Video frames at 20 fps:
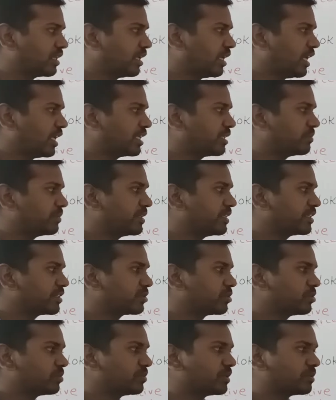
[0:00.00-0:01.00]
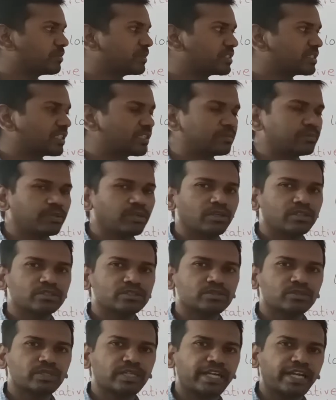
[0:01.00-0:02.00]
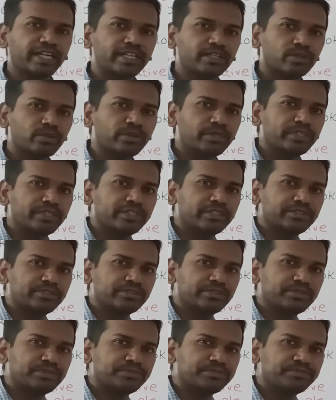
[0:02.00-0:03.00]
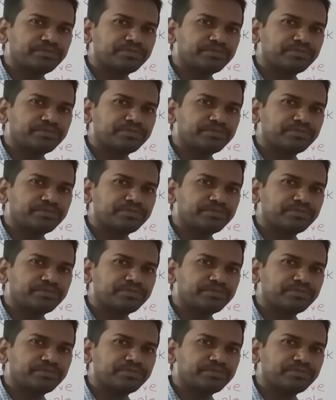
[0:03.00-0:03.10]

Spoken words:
and remaining 2 members are belongs to the Anglo-Indians.